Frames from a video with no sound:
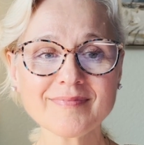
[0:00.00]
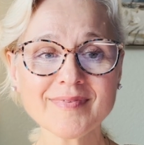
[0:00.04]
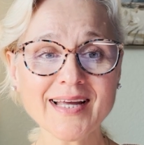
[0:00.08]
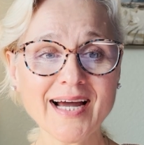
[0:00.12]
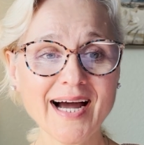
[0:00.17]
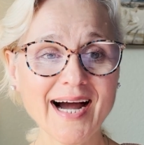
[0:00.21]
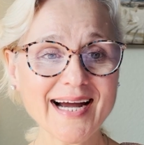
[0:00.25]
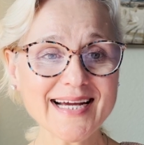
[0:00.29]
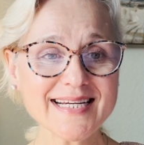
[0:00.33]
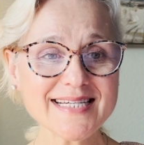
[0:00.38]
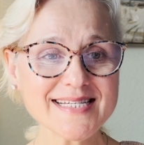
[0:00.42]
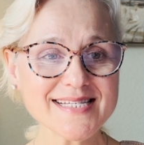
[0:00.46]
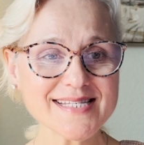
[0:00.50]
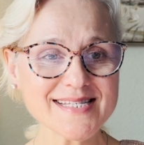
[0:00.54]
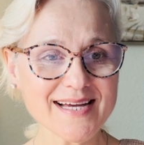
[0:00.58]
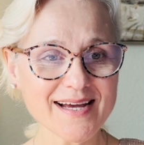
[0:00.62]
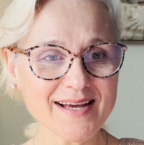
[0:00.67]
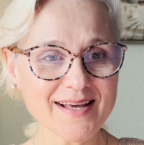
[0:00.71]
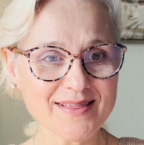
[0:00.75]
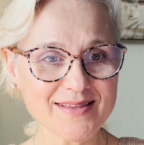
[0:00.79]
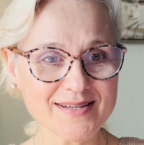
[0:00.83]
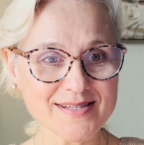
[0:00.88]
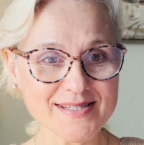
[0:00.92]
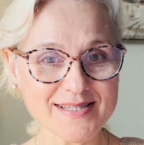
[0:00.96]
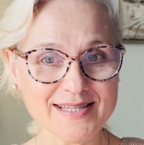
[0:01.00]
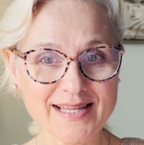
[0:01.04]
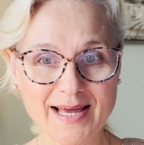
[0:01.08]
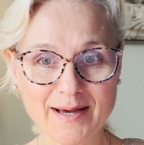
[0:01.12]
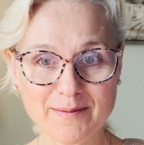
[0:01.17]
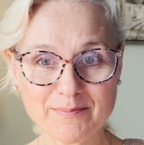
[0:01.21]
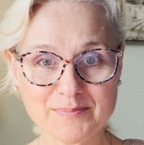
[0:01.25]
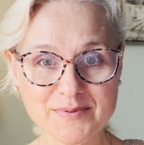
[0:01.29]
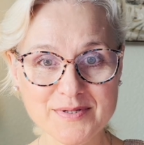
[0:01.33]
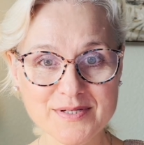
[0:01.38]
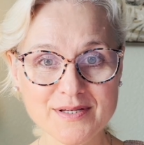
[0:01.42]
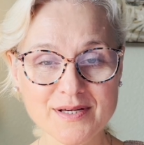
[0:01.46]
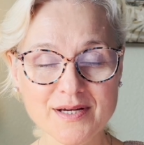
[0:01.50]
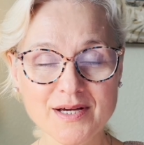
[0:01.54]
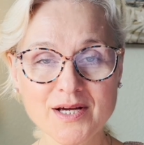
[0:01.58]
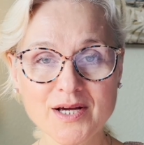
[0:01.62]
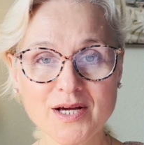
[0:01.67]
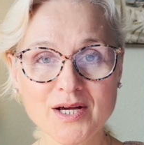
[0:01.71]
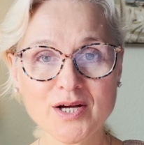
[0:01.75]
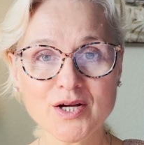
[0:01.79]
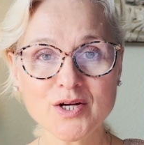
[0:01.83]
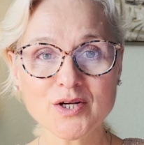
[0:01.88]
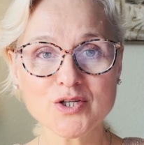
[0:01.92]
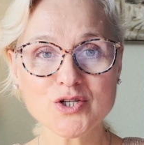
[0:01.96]
I designed these NAPs
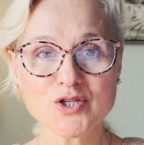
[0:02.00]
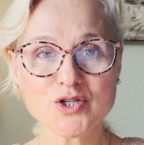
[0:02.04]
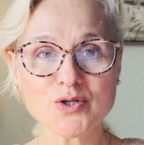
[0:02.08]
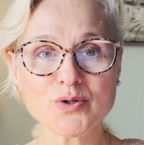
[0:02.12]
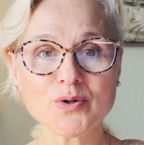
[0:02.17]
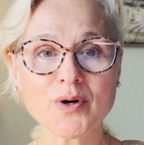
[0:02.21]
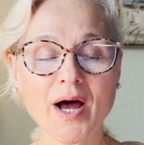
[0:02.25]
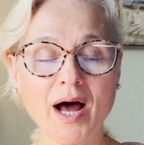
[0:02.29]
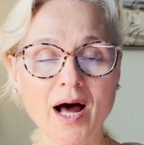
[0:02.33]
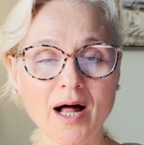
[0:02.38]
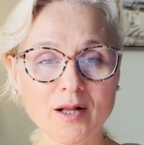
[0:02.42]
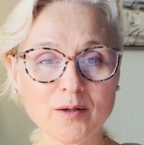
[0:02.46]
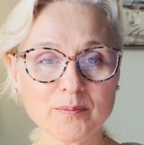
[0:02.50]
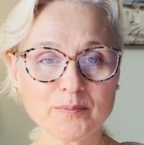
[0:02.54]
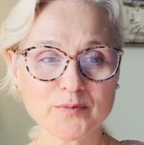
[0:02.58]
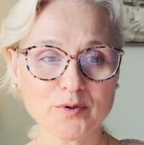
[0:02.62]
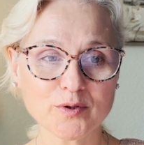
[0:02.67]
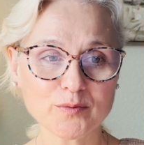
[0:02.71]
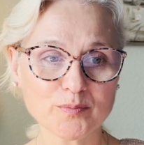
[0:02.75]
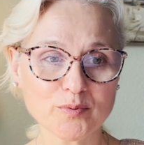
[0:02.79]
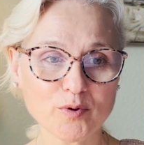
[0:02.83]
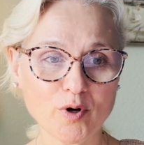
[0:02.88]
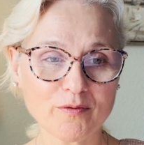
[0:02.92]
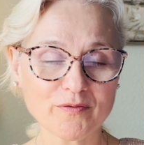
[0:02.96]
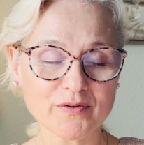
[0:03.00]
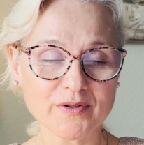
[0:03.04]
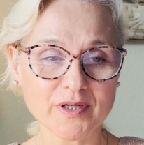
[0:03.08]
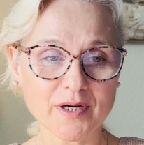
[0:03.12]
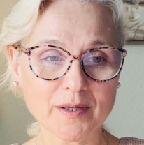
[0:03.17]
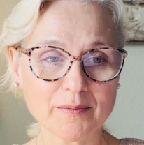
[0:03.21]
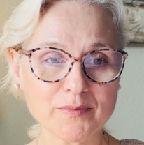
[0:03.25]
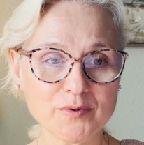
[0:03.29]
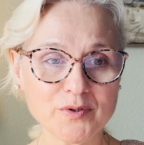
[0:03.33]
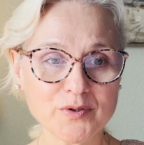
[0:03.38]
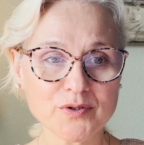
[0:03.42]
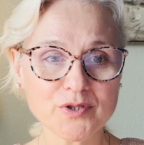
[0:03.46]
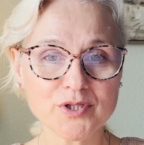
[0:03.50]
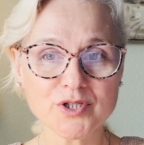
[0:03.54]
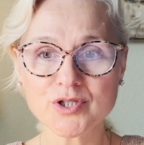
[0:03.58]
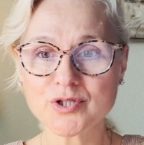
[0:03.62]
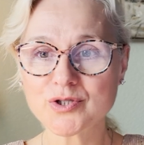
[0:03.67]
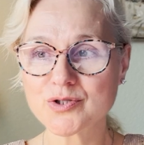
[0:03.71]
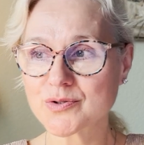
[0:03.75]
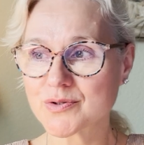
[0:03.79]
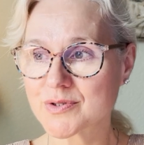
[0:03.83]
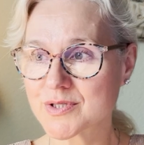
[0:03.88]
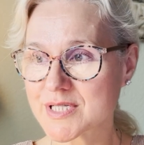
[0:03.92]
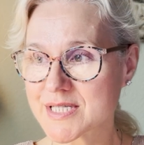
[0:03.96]
to help nonprofit community
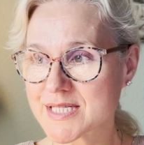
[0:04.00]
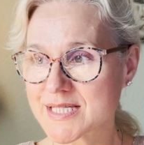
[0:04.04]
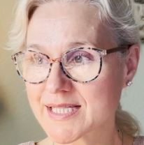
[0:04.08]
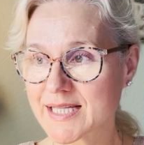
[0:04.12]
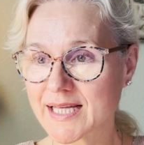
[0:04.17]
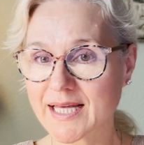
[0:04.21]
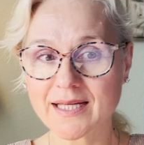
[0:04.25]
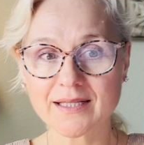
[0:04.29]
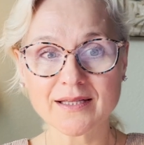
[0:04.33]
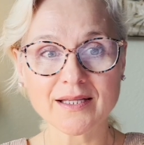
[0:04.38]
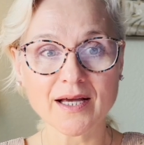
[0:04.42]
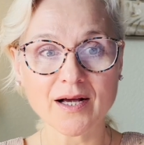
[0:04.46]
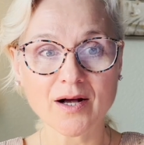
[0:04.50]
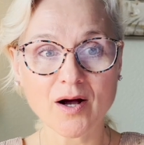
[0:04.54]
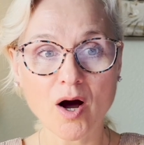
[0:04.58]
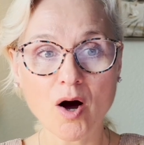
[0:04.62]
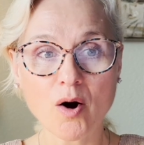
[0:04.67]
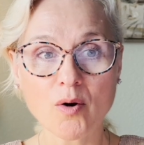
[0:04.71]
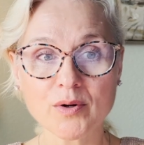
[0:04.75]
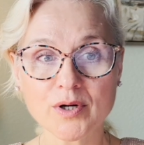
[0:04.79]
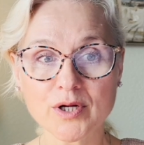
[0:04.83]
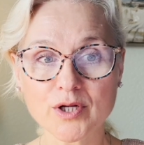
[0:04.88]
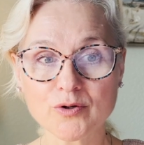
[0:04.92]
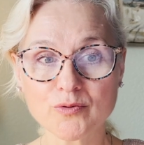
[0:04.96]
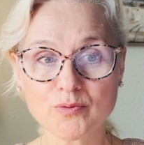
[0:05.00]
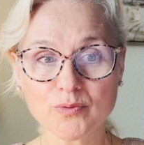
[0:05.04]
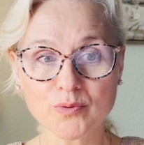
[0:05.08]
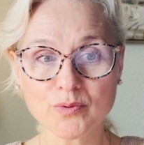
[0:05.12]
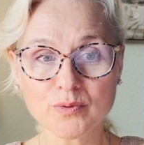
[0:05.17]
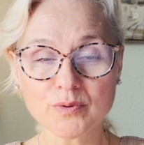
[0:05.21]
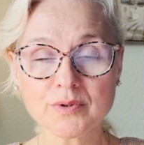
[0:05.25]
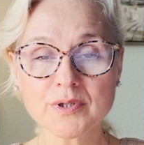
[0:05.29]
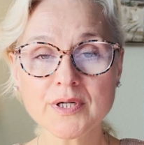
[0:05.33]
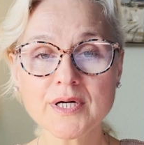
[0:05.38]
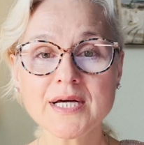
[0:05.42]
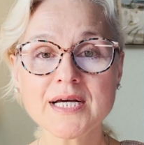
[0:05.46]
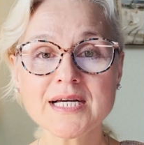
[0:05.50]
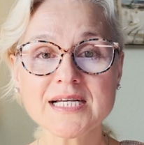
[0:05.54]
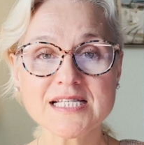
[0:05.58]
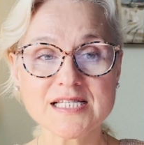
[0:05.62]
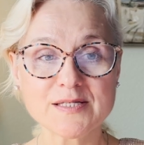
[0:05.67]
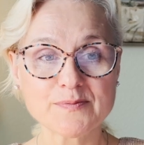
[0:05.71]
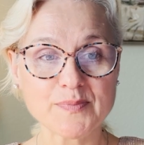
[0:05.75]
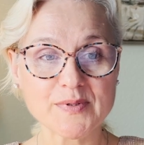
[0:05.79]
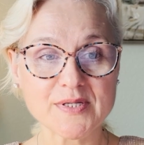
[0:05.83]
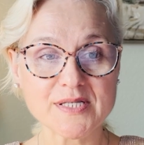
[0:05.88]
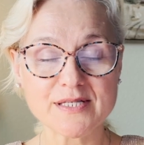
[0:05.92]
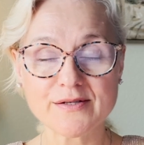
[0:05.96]
to understand accounting rule
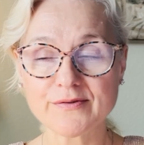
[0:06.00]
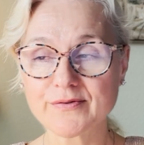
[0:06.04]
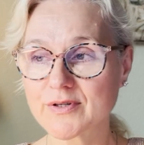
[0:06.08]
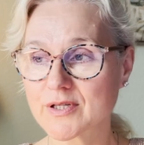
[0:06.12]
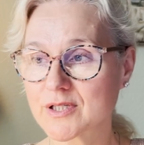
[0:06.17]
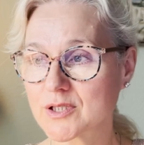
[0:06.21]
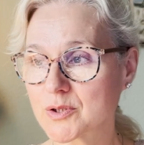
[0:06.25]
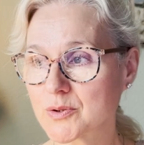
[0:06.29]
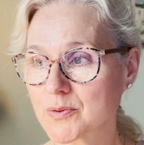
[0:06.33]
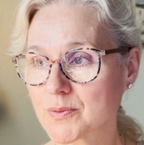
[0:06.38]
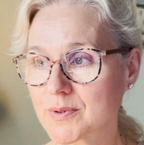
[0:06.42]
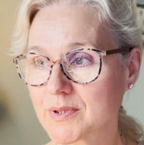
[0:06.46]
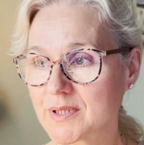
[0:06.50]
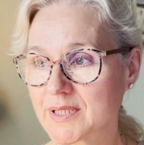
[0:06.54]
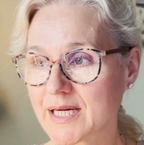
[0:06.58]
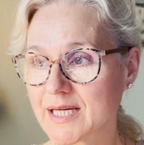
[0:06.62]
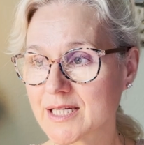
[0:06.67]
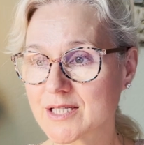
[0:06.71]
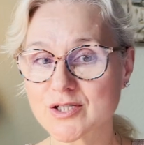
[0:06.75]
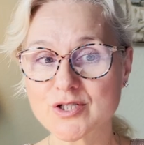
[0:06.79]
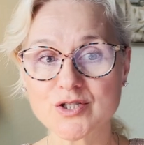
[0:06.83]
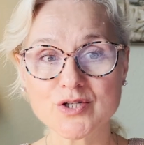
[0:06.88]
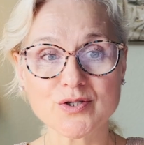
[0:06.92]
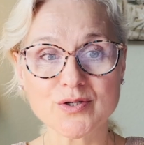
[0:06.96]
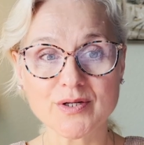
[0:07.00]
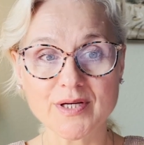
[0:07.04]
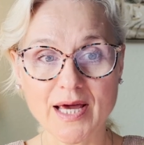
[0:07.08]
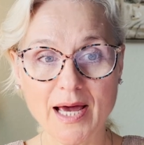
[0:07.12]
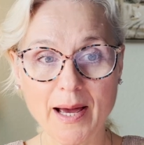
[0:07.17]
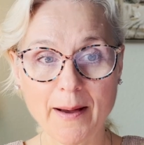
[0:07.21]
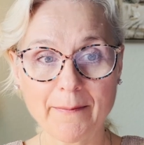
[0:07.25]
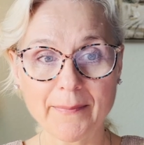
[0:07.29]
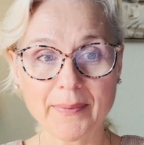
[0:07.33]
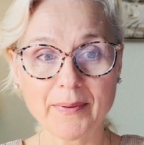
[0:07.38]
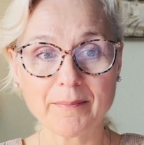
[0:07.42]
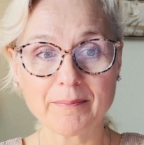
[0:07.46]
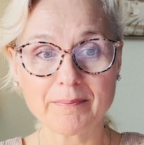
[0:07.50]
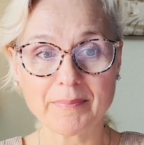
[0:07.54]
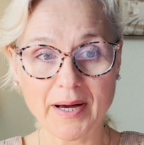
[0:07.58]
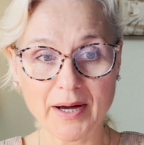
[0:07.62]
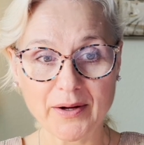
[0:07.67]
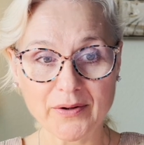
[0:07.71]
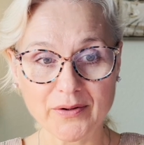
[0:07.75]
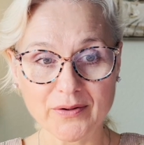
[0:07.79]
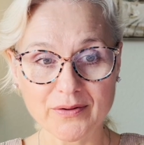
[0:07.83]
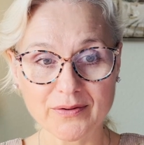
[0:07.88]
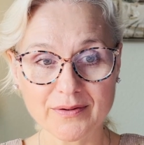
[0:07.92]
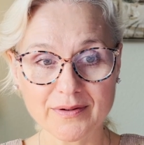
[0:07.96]
specifically related to GAAP
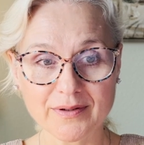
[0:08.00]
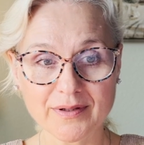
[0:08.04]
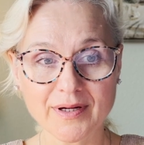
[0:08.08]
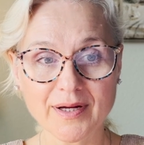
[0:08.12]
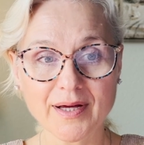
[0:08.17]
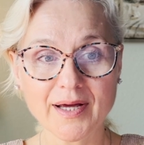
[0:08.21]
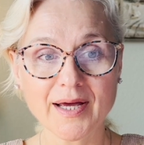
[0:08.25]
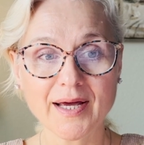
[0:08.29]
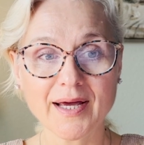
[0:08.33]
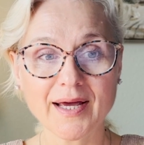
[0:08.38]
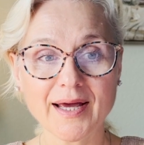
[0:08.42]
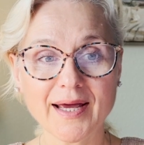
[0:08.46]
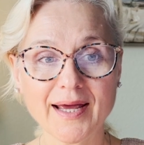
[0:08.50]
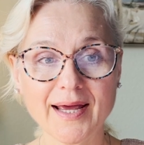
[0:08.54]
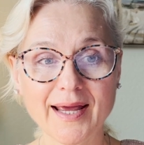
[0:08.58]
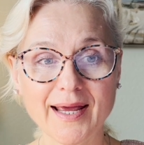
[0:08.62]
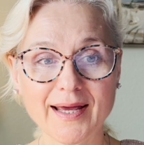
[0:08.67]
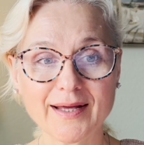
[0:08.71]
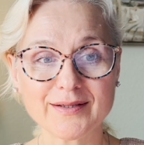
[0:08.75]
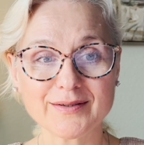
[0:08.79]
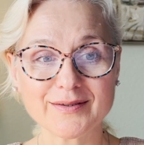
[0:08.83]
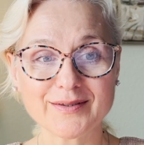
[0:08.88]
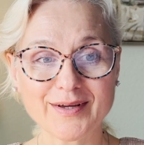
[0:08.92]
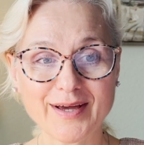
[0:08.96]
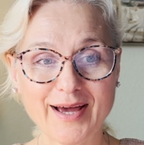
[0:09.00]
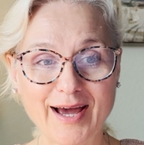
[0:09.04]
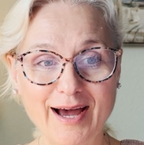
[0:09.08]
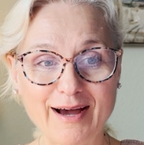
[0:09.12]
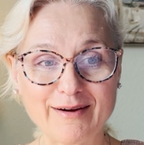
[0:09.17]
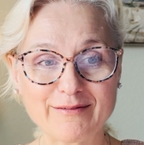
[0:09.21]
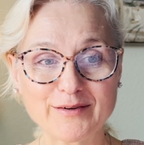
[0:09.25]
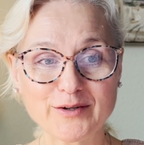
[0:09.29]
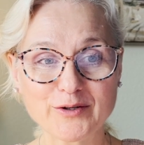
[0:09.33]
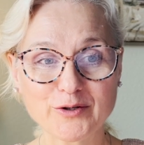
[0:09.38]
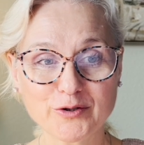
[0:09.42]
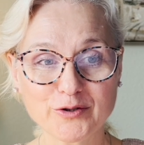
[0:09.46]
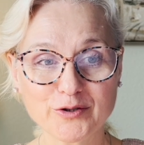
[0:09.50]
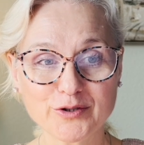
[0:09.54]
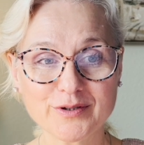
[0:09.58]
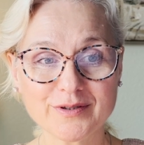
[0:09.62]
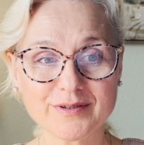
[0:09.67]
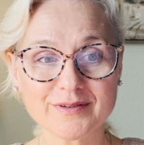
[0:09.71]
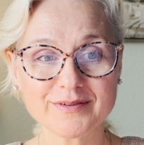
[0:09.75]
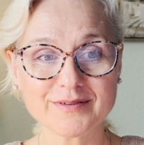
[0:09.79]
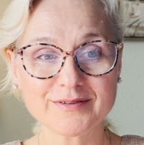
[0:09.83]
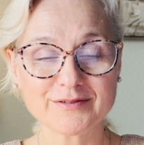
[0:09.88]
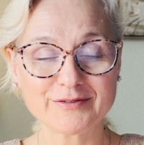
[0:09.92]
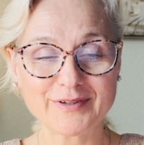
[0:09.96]
better and have a good
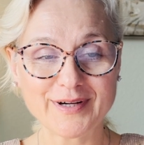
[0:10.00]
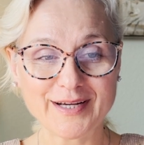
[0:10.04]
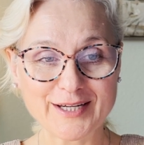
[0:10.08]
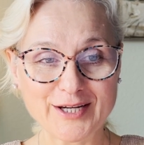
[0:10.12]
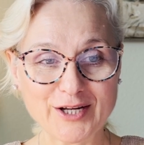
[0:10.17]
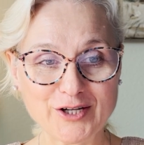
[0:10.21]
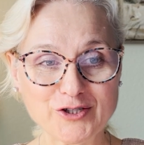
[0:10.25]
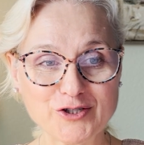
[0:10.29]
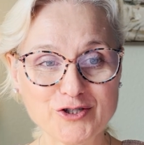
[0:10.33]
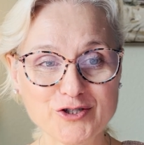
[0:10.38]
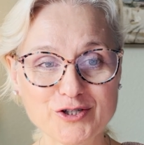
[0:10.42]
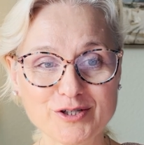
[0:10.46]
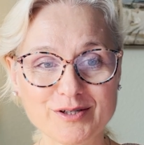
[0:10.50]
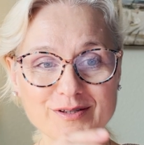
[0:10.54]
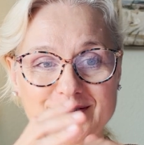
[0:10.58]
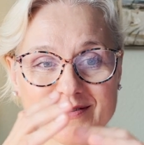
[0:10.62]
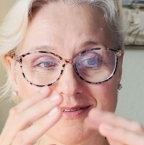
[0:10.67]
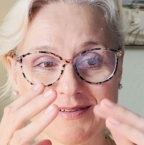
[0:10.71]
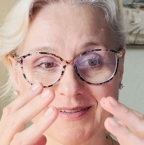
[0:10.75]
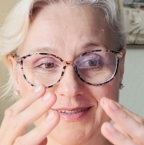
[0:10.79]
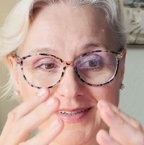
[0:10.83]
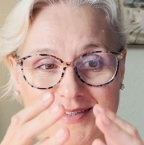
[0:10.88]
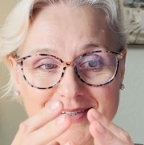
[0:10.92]
financial